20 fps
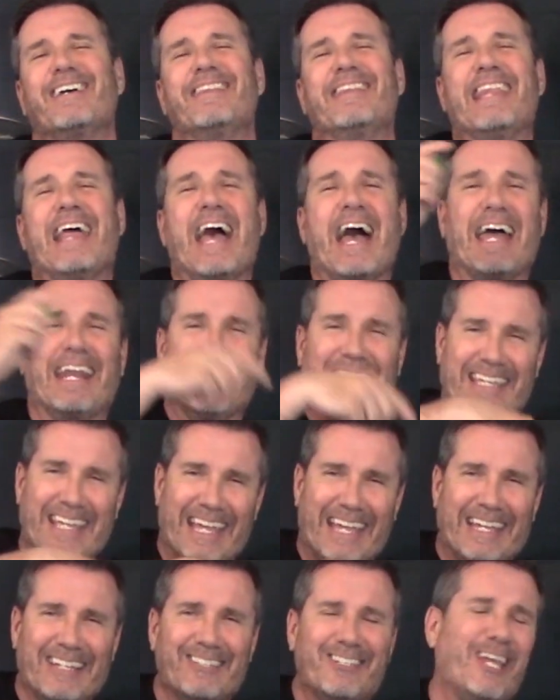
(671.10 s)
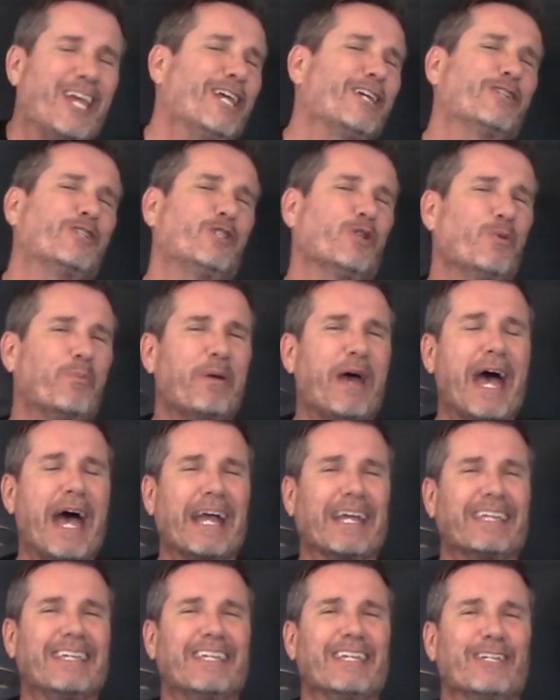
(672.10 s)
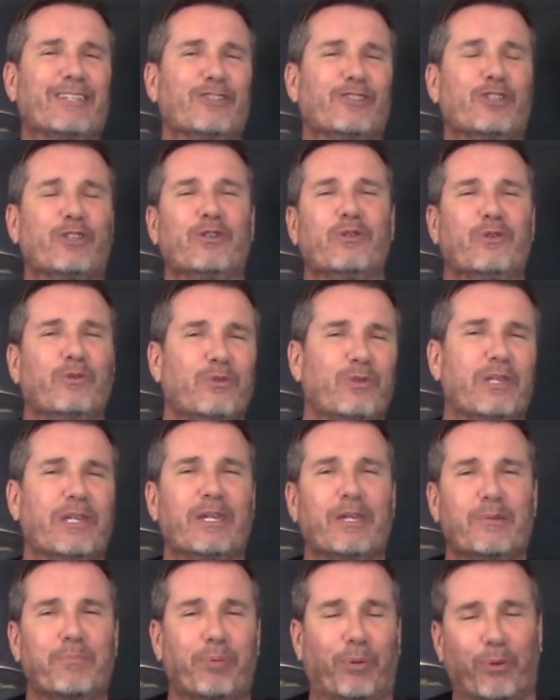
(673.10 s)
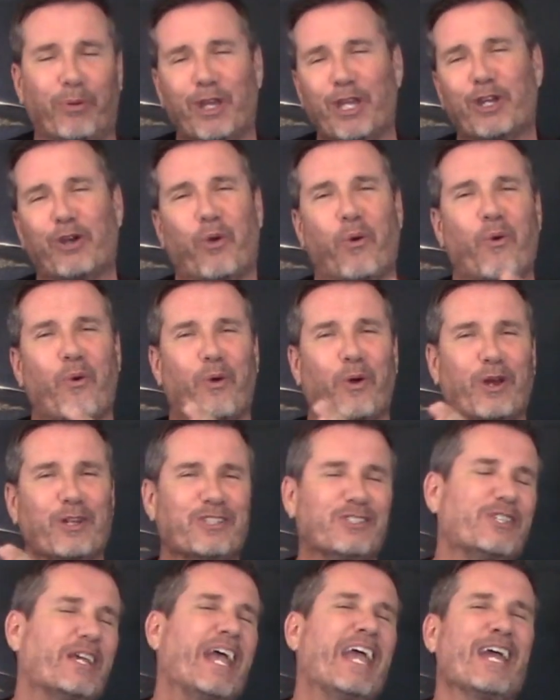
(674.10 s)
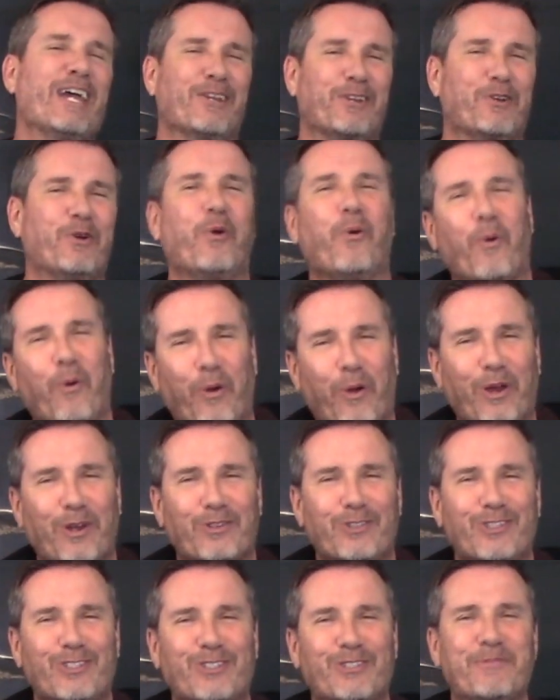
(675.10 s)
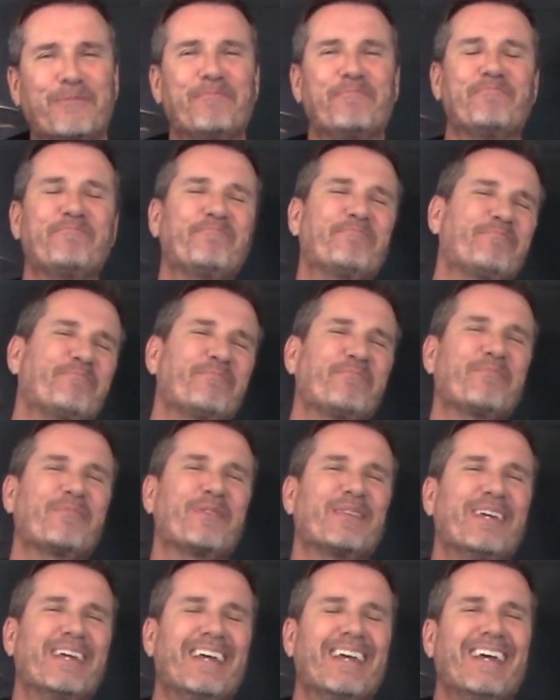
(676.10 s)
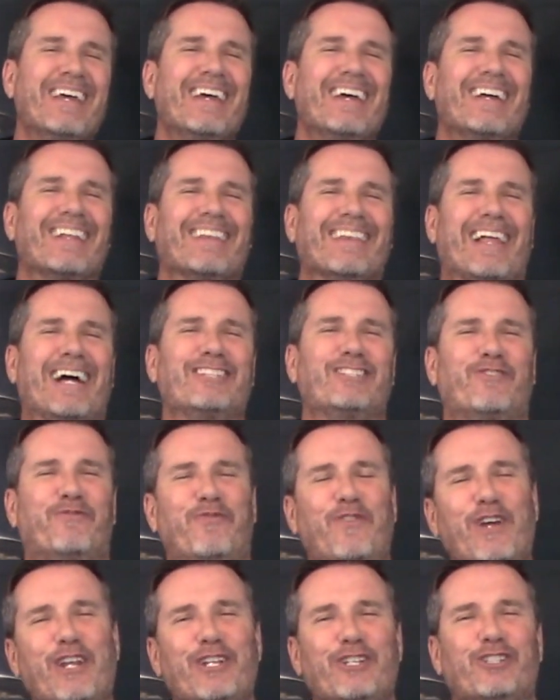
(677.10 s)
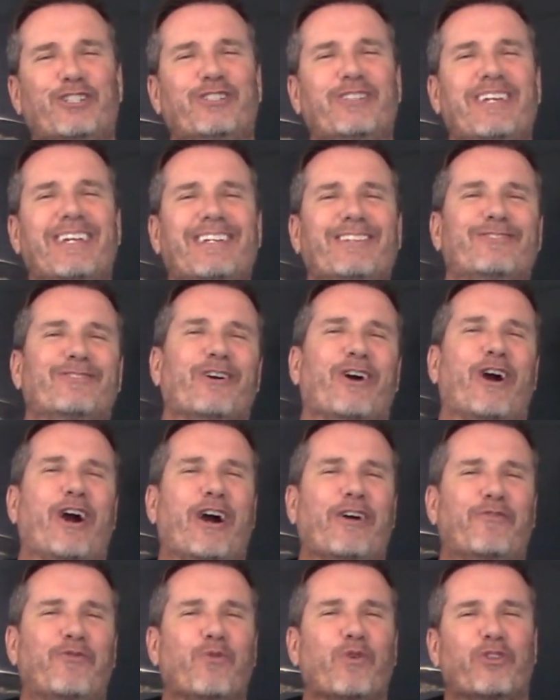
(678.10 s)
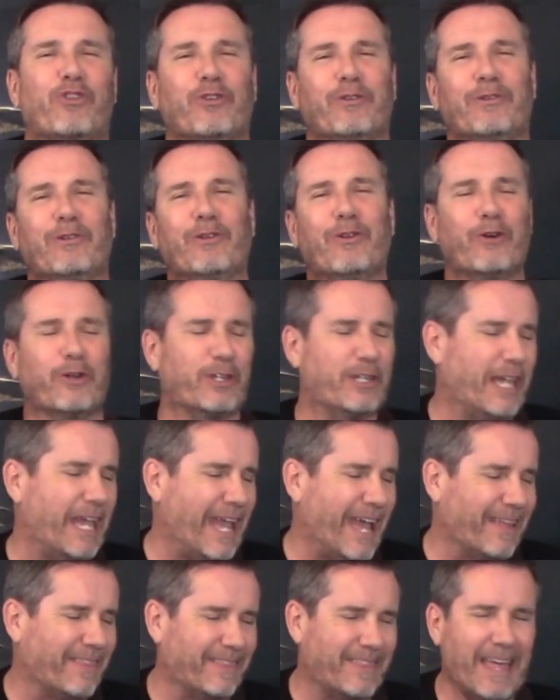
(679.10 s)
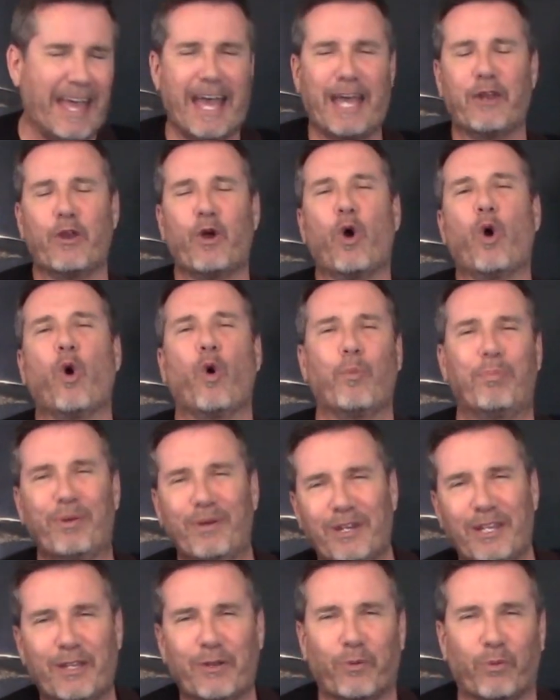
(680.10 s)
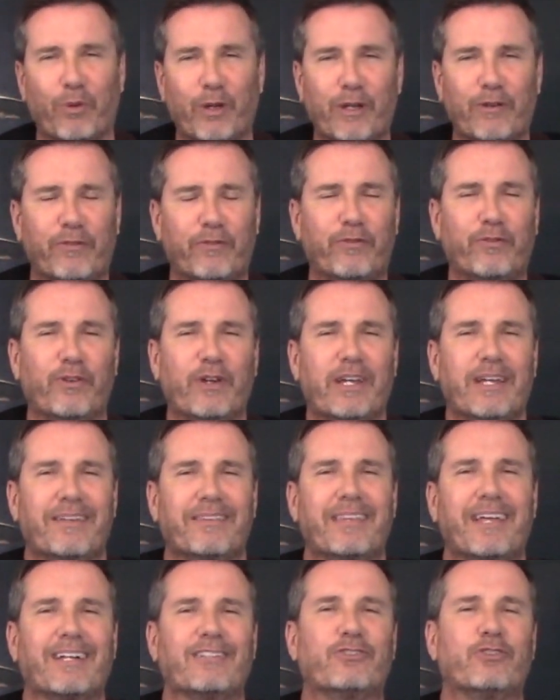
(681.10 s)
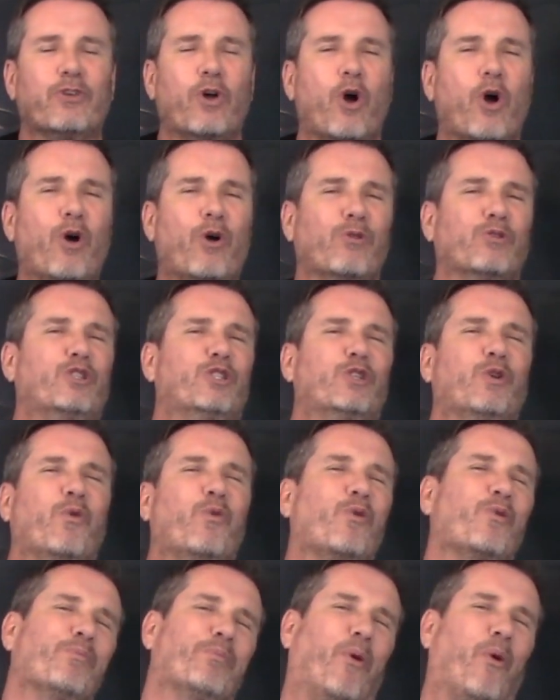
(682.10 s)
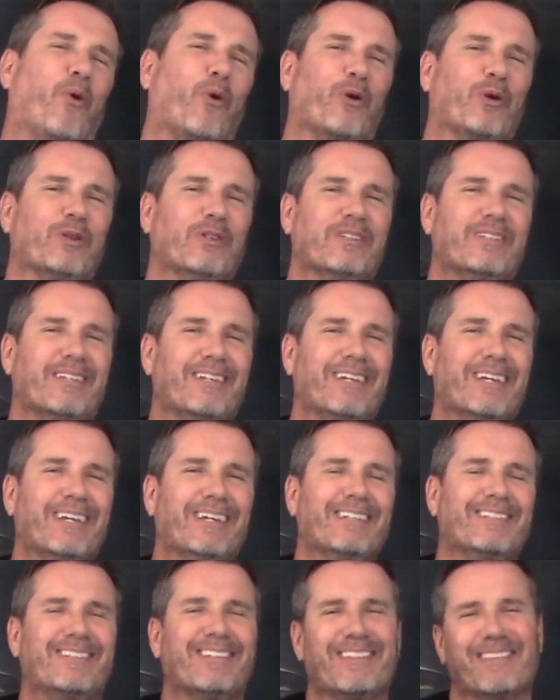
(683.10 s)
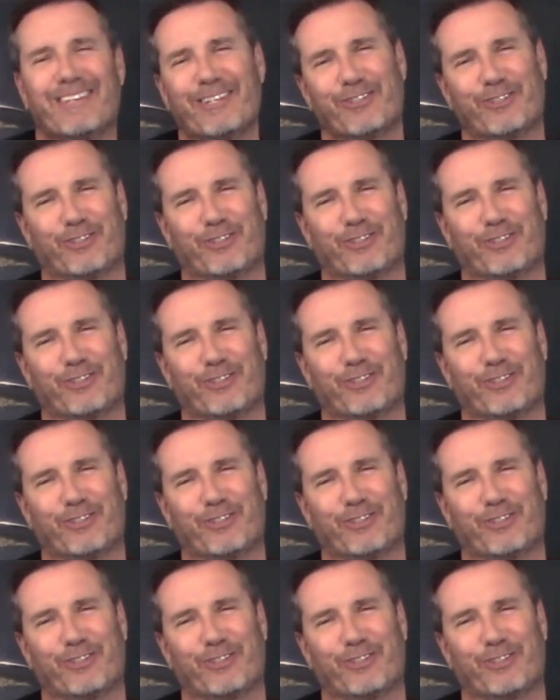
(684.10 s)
And that again takes you back into the pre-chorus and chorus. Let's finish things off with a look at that opening riff that's oh so important to this